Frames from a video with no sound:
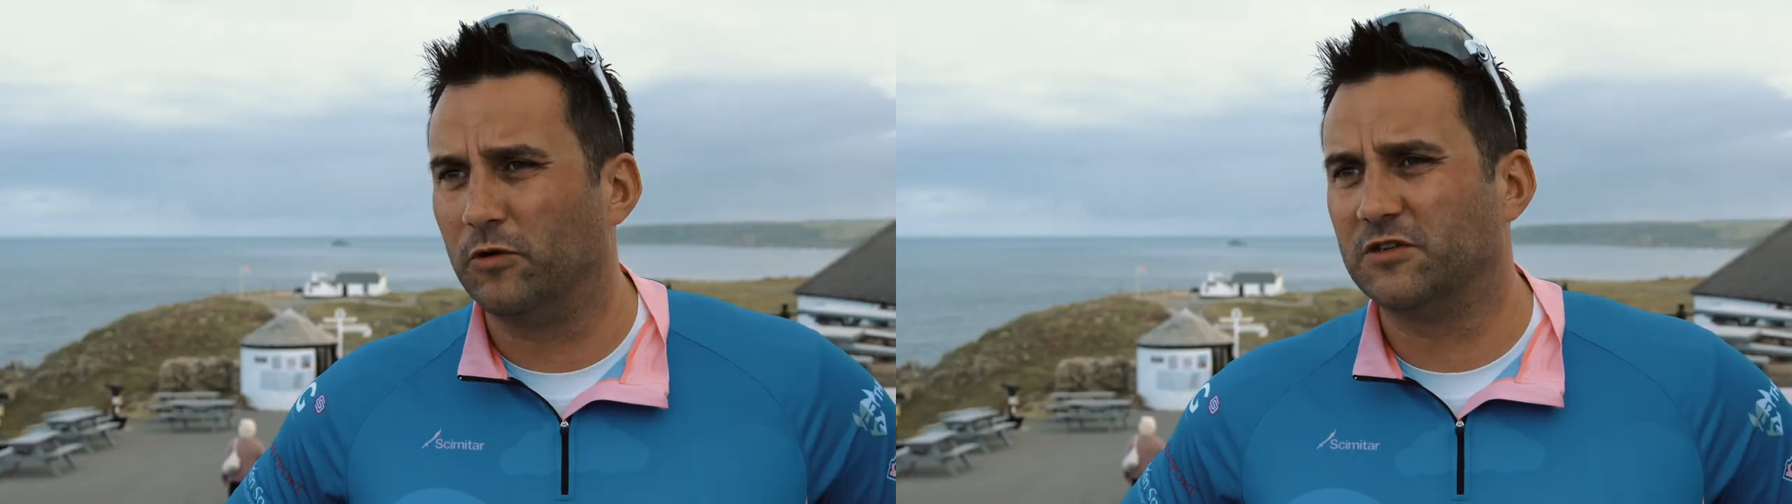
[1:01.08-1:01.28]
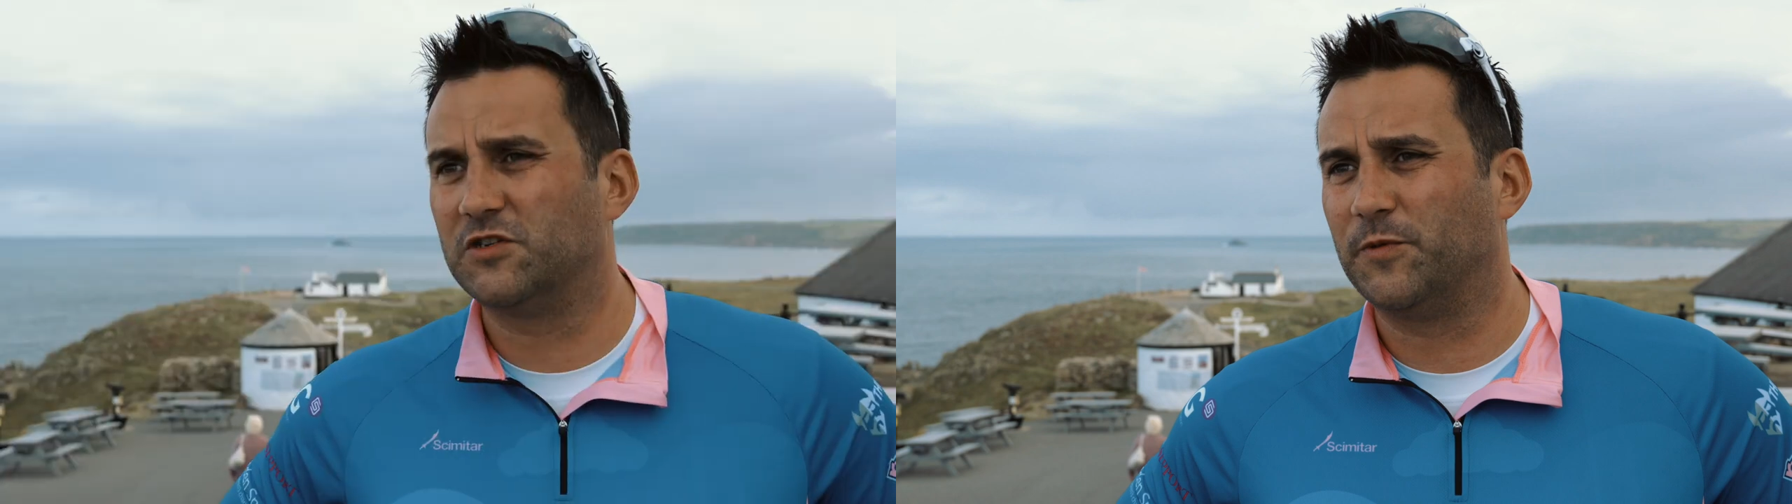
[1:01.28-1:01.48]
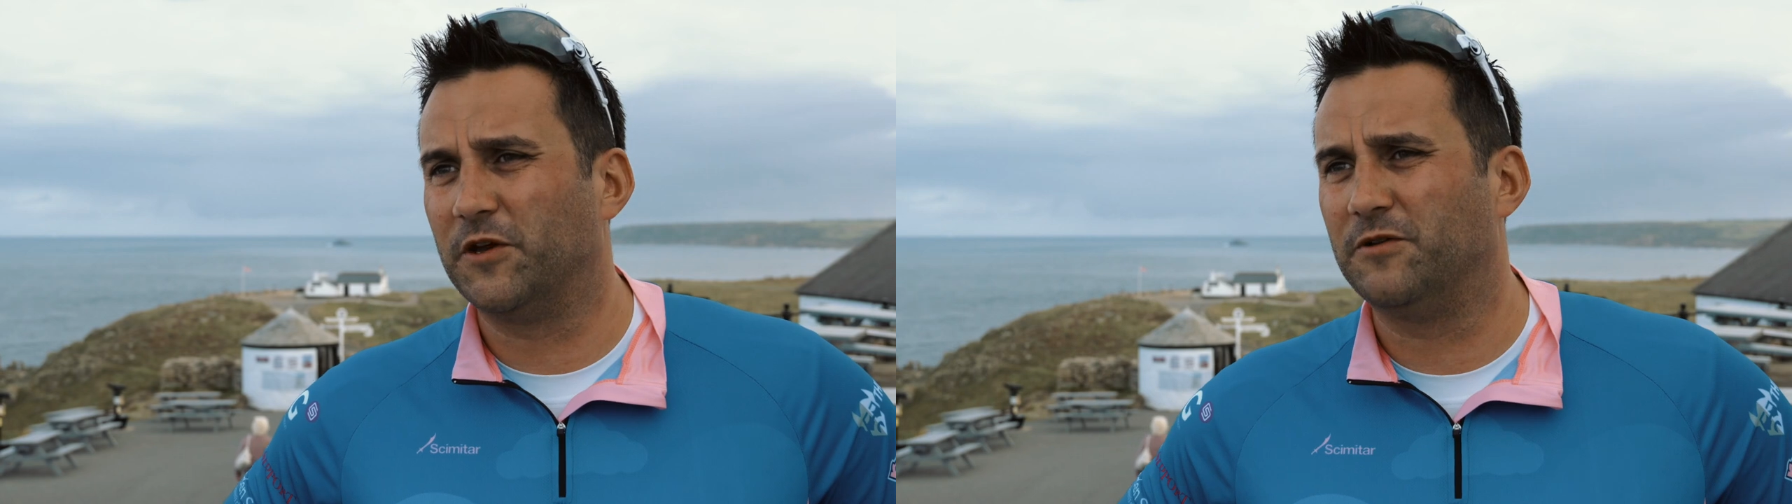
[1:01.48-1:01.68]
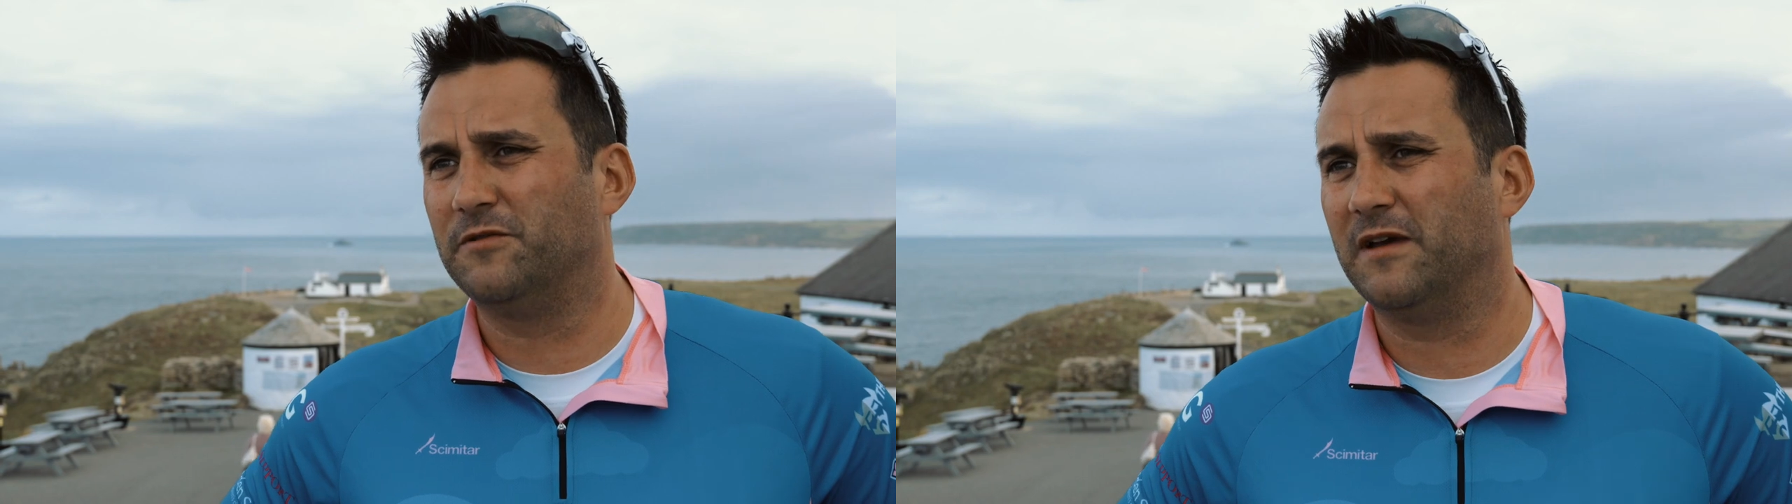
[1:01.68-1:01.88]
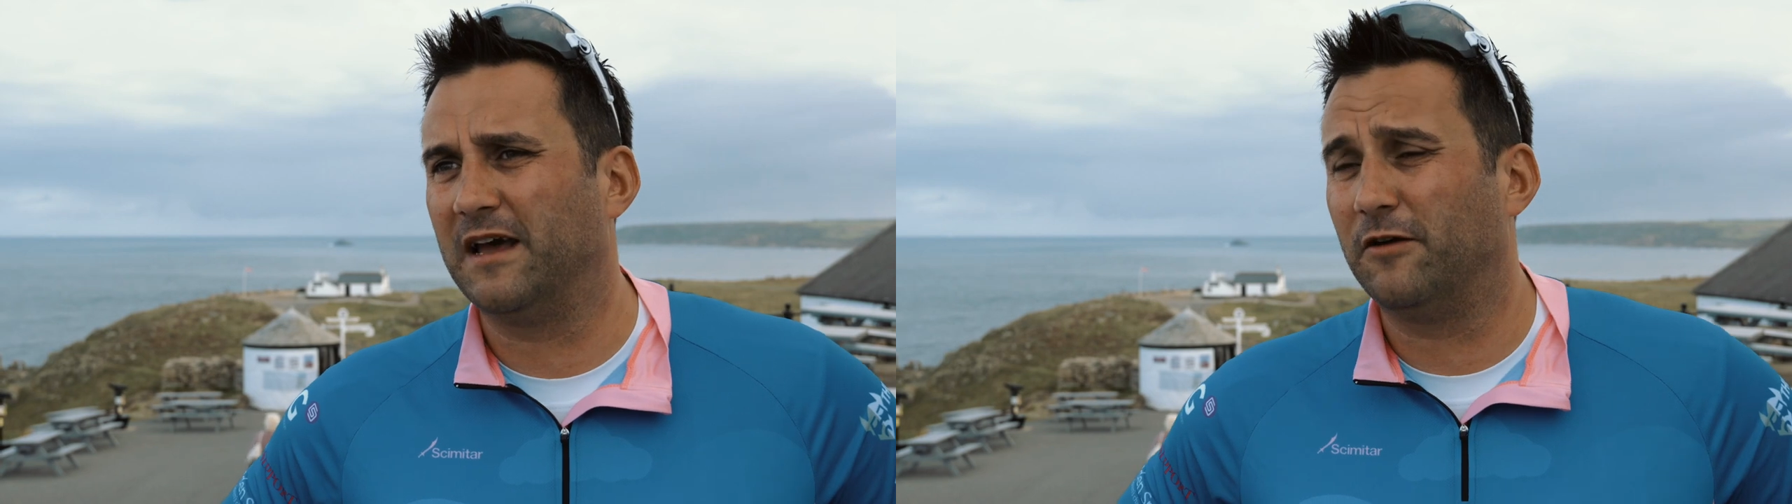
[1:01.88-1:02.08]
Wooden
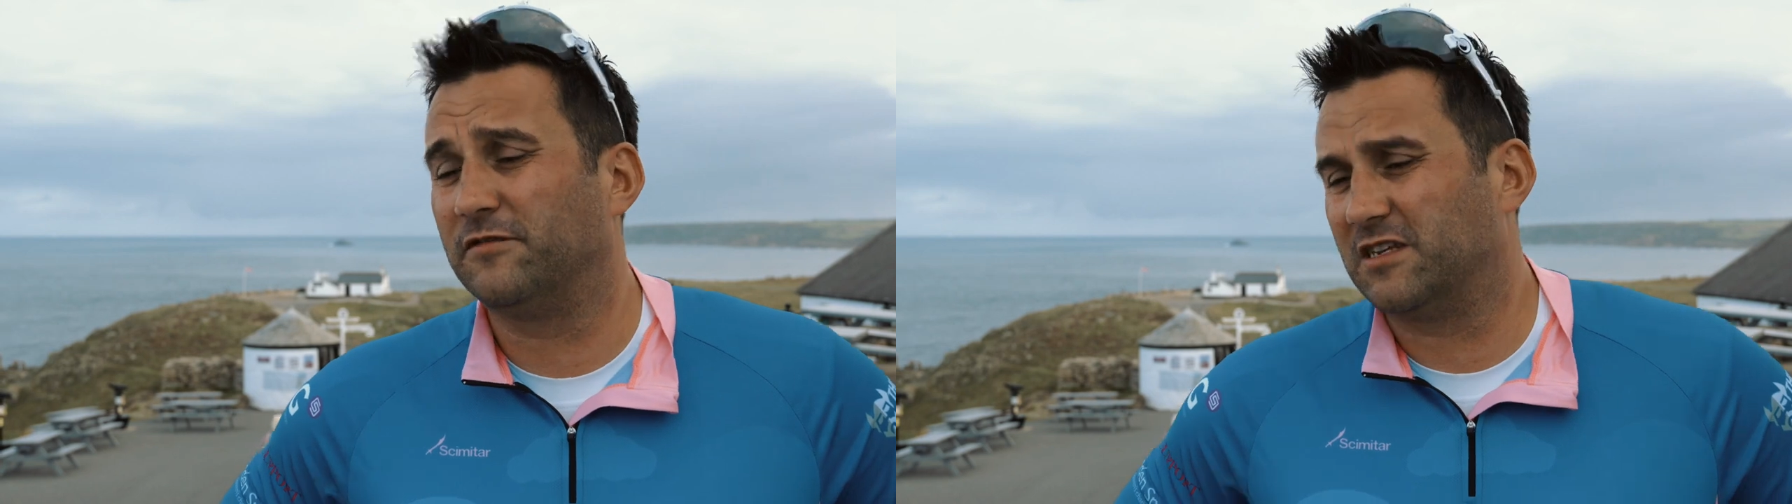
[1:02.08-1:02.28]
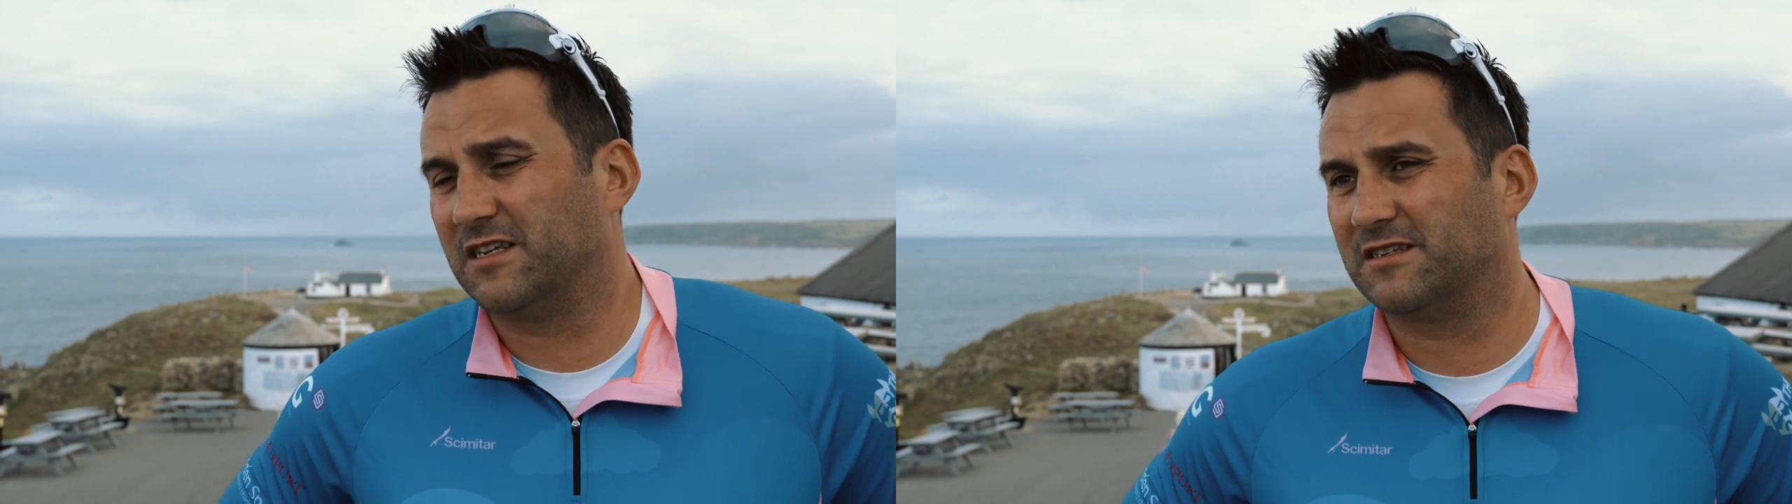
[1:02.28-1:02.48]
Spoon. Uh, obviously